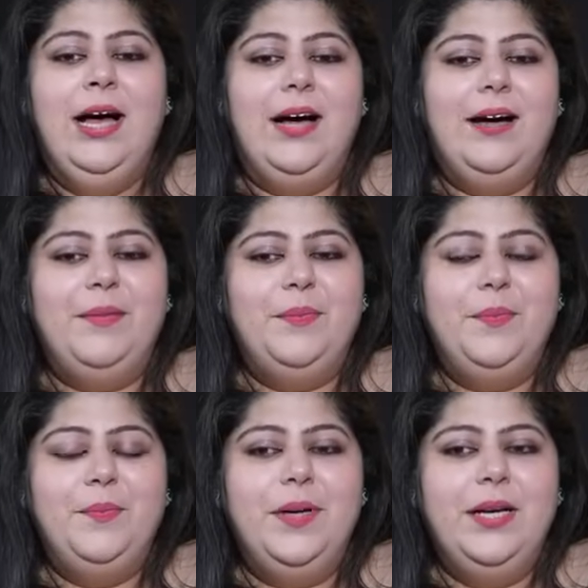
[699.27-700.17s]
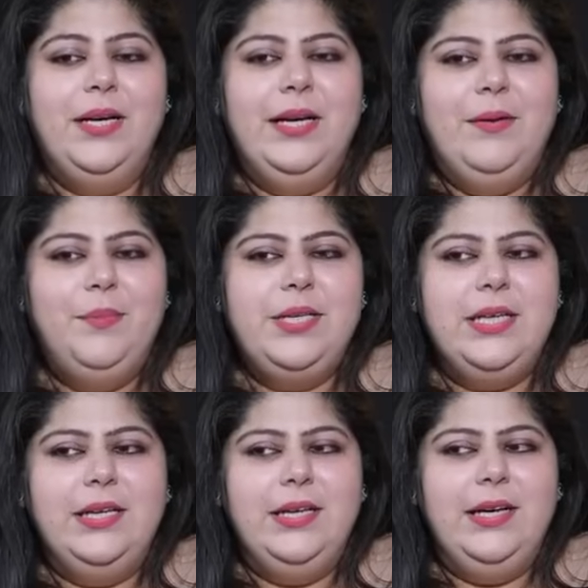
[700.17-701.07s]
Um, but
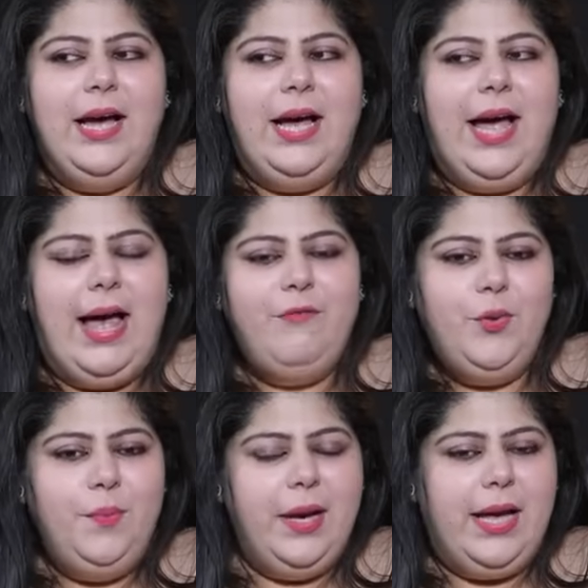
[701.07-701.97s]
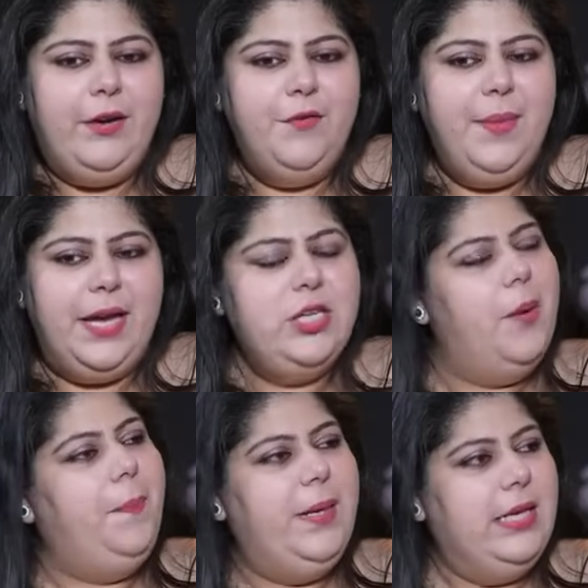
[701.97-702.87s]
have you kind of made
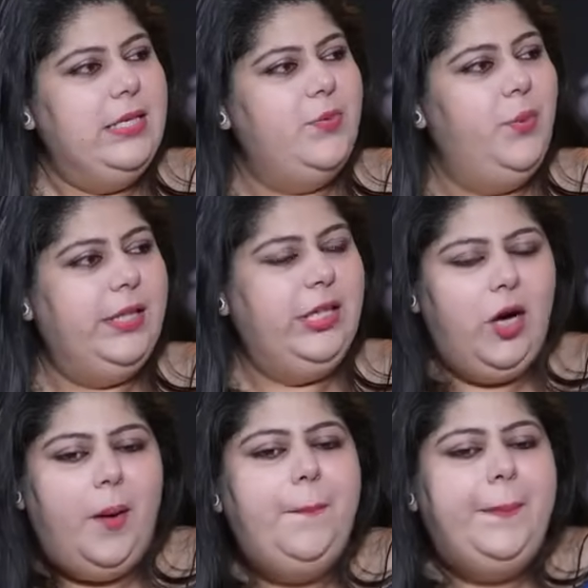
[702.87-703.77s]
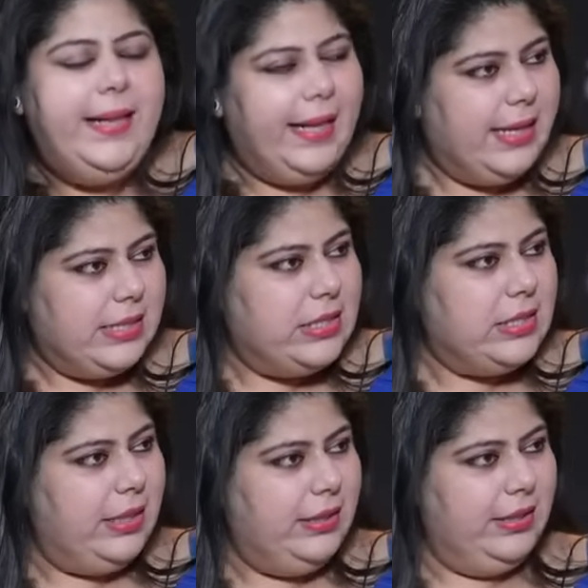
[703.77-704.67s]
your peace with your
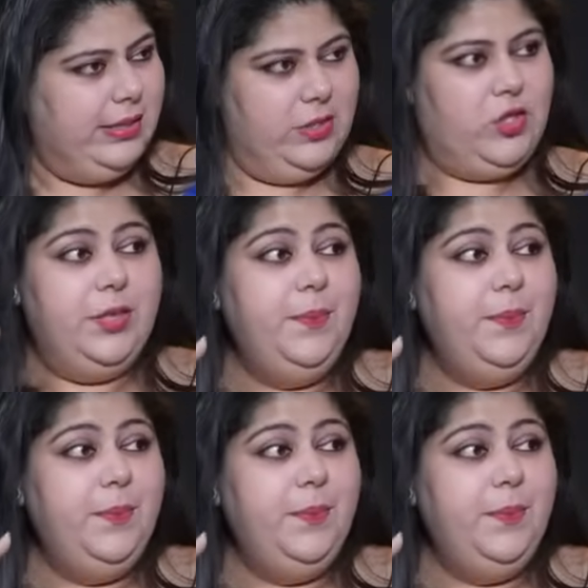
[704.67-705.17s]
place in the industry?